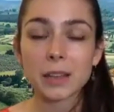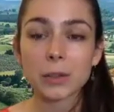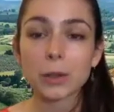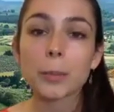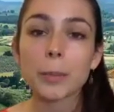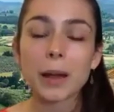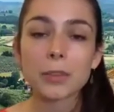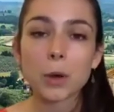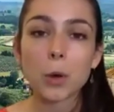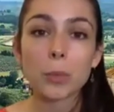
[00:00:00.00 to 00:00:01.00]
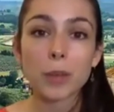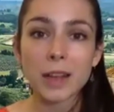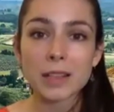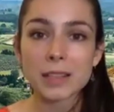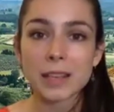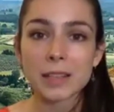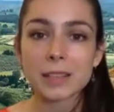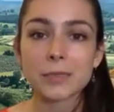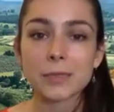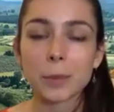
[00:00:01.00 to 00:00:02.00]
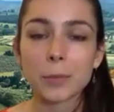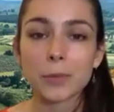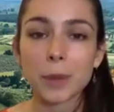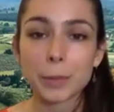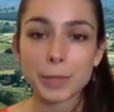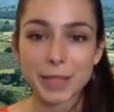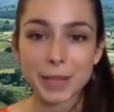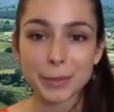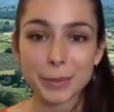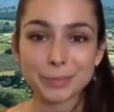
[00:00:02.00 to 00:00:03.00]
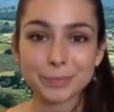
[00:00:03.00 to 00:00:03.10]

learn about the whole process from farm to table.